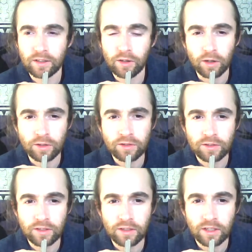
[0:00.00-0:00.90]
God
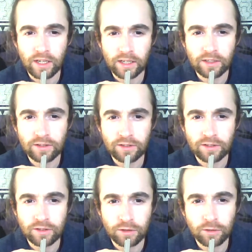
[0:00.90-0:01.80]

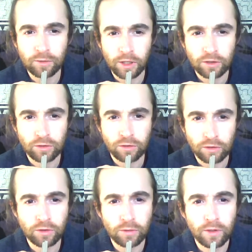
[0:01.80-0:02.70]
is
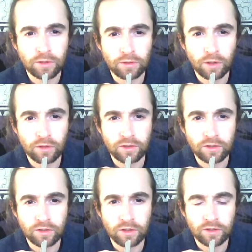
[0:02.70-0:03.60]
universal
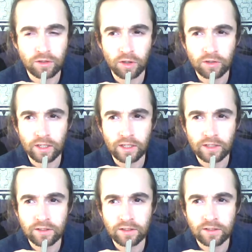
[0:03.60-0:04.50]
consciousness. God
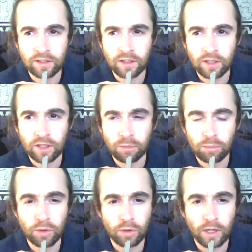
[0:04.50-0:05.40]
is
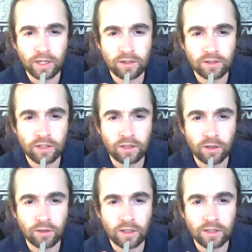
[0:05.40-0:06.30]
pure energy.
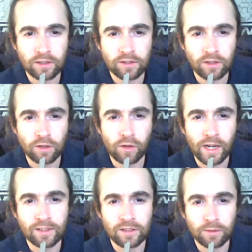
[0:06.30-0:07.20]
God is the
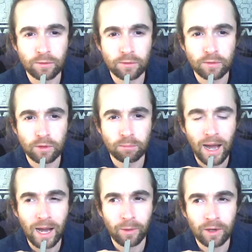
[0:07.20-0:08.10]
creative
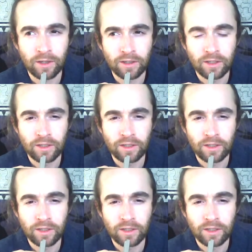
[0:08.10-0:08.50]
power